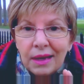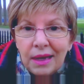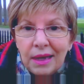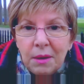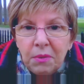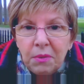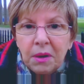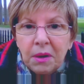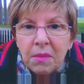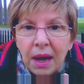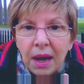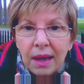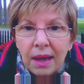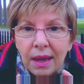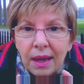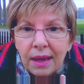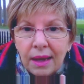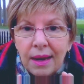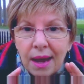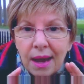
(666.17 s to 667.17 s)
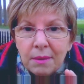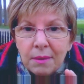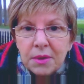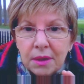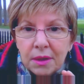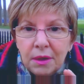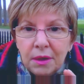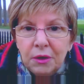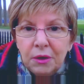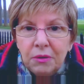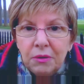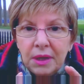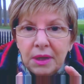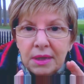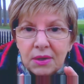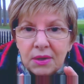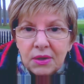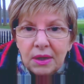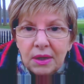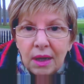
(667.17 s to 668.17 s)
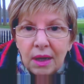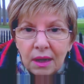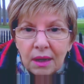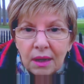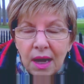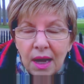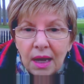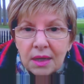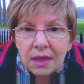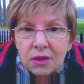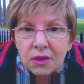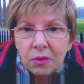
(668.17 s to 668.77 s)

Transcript: keeping my head absolutely still